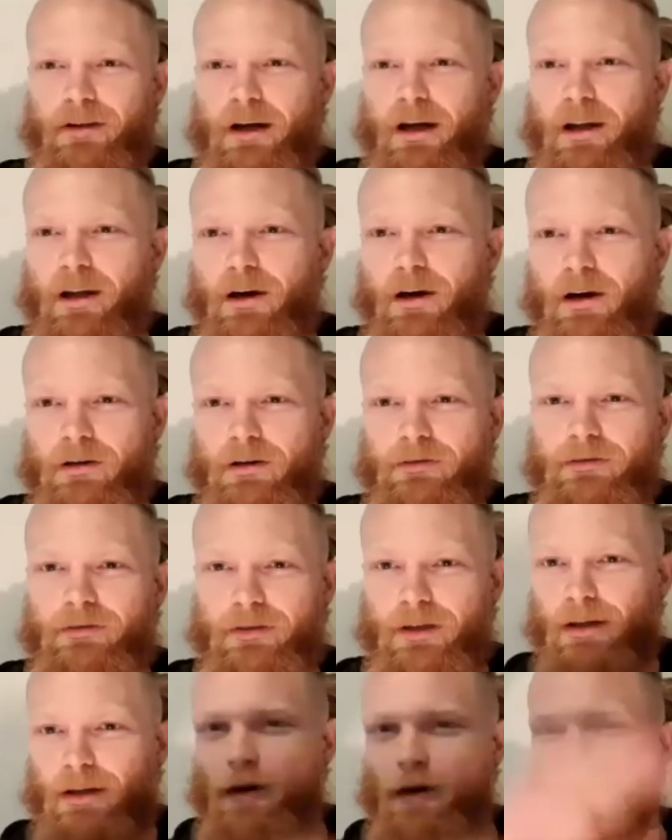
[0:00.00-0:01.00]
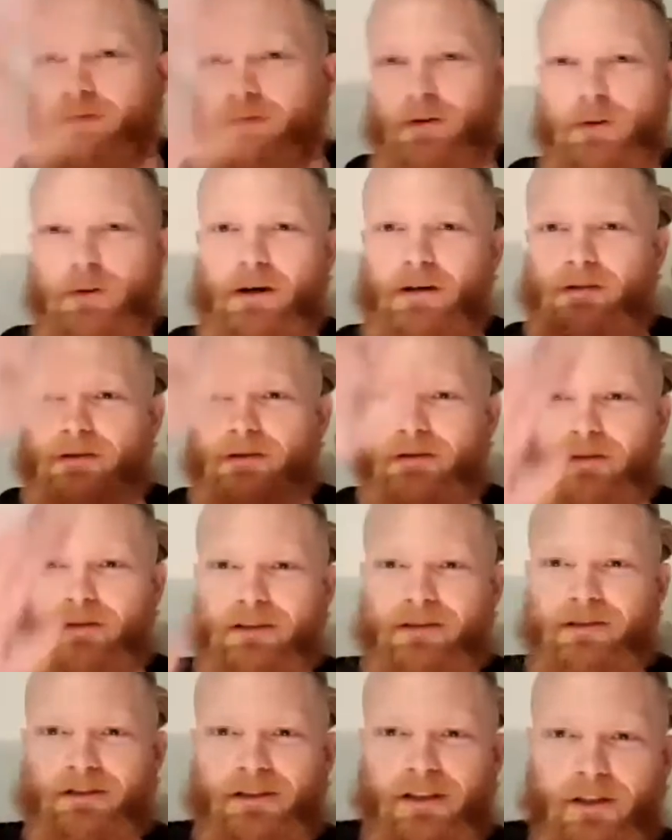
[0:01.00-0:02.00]
Hello. Hello, everyone. It's
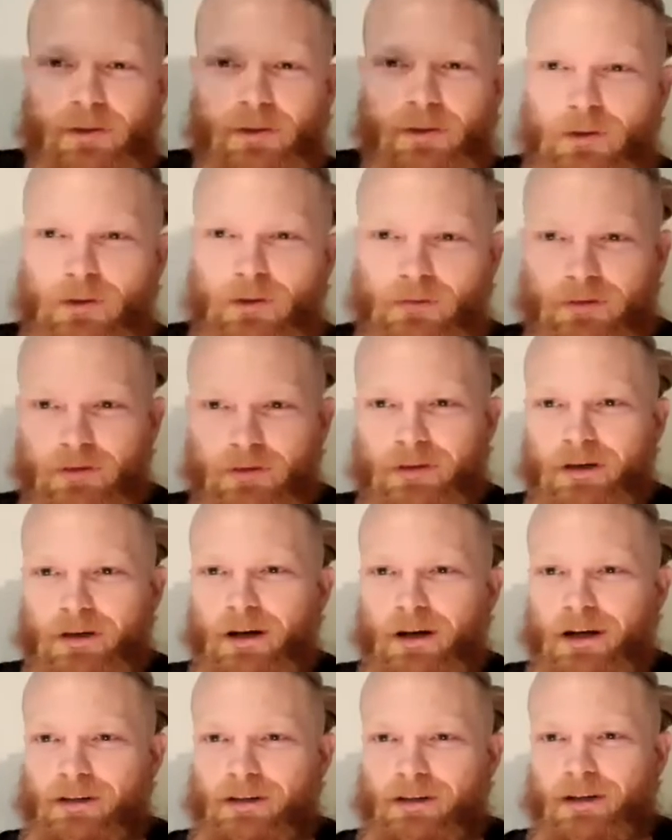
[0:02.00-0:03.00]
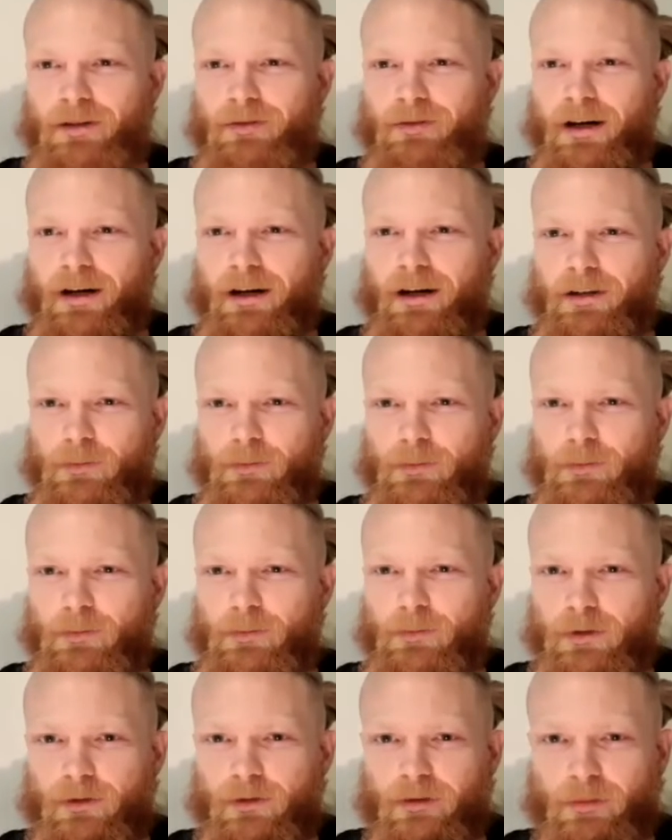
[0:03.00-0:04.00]
nice to see you all. I agree with Harlem.
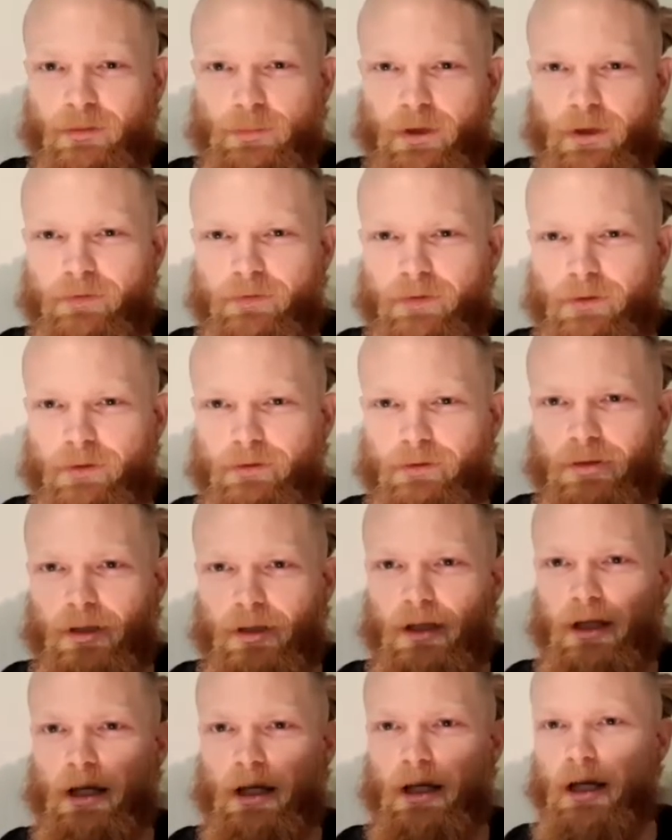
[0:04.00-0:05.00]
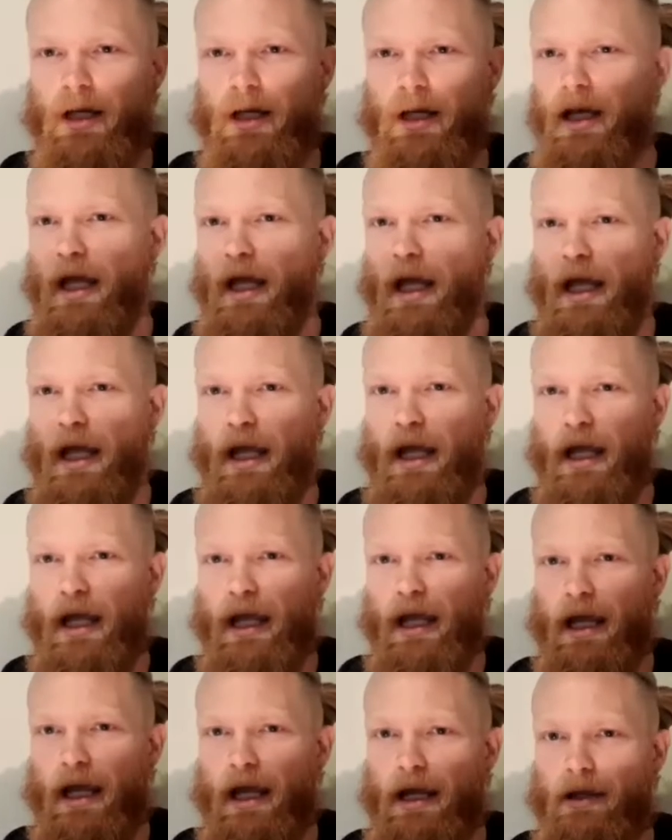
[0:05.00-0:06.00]
You all look beautiful.
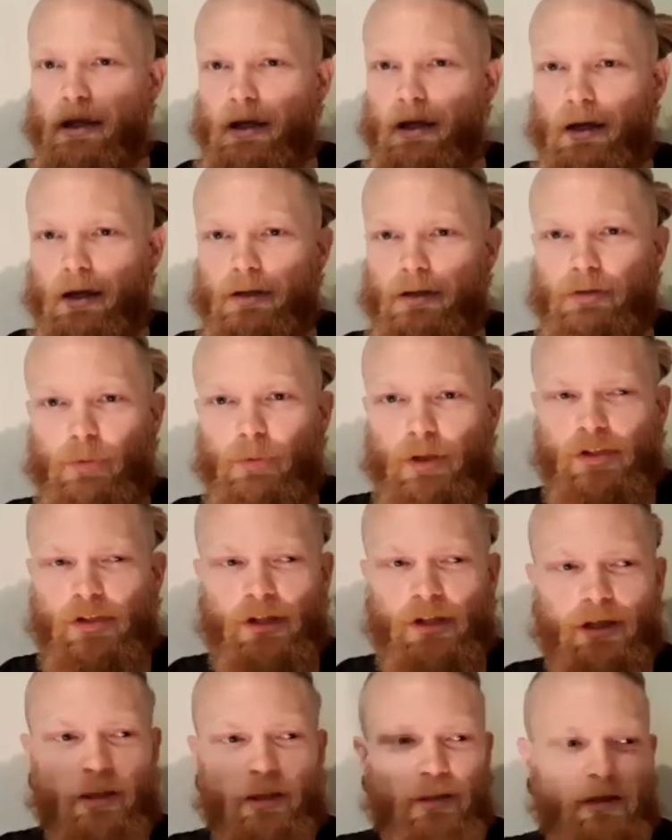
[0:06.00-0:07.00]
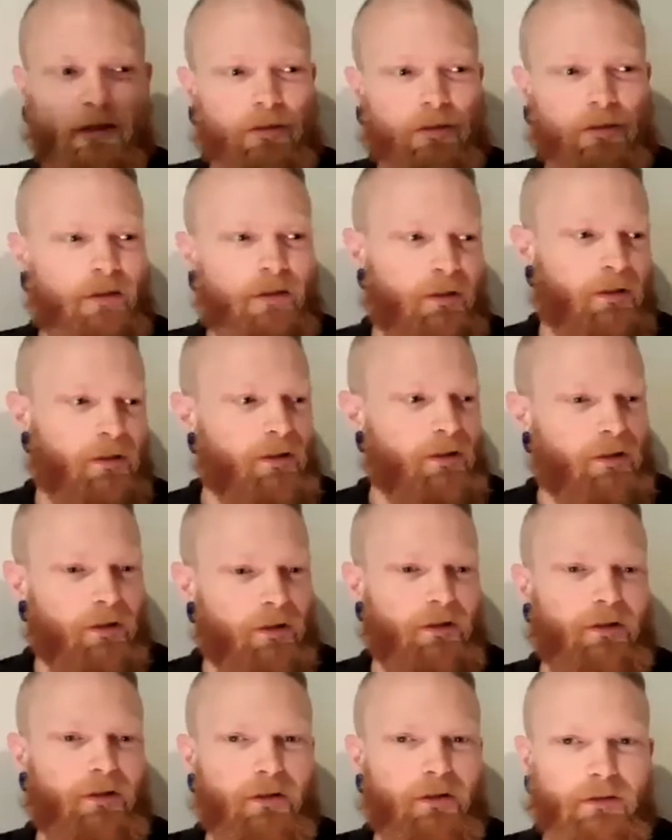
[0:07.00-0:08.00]
And intuition.
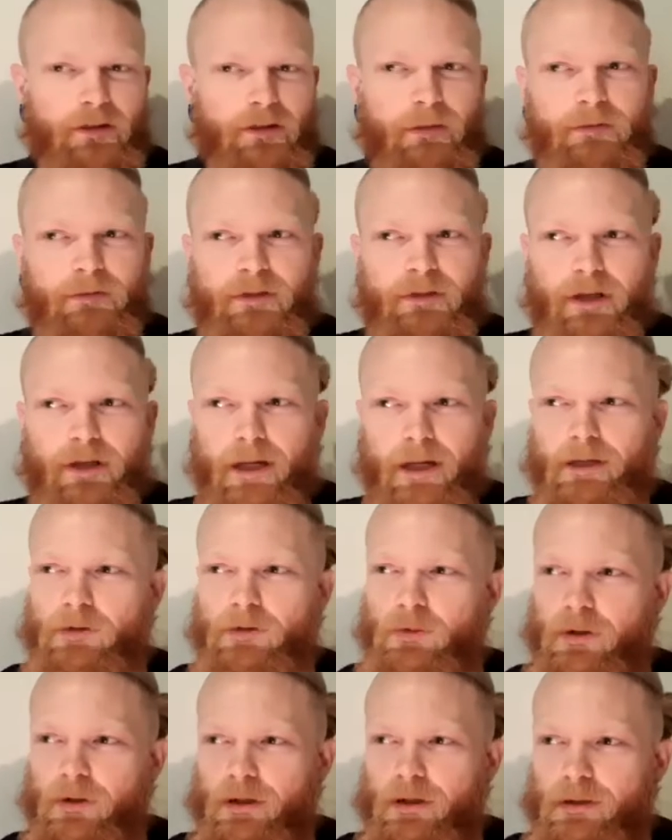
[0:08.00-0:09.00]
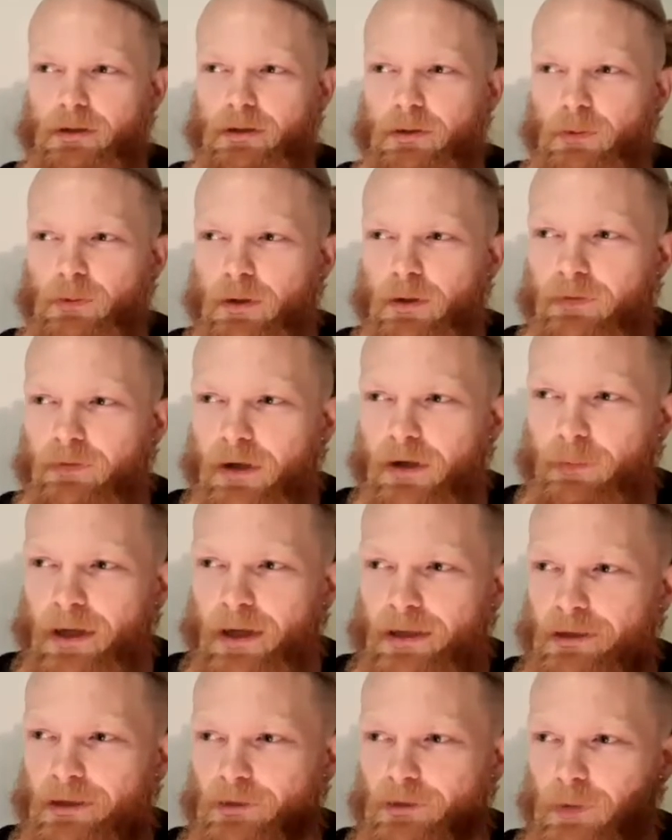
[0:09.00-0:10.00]
Jump straight into it. Where have I
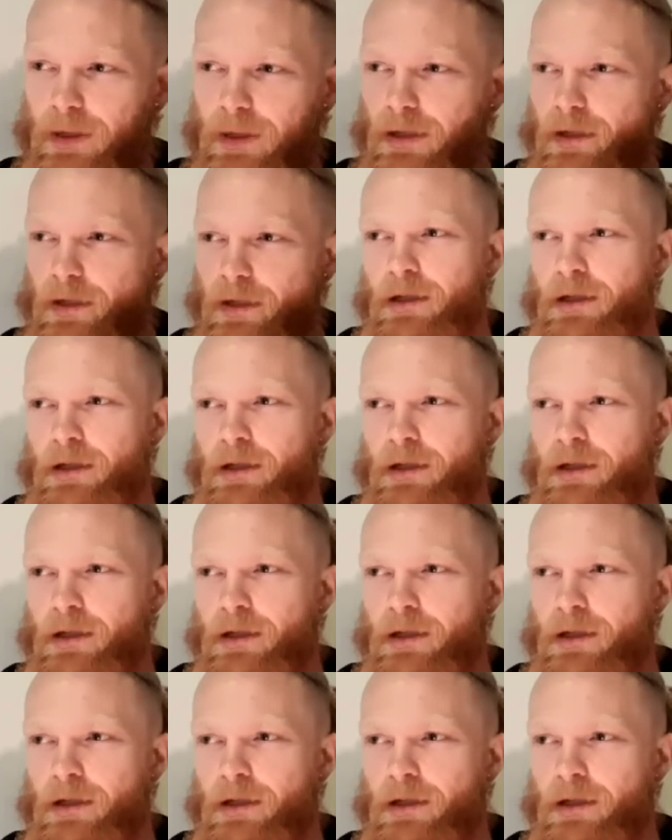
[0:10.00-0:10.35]
been this week?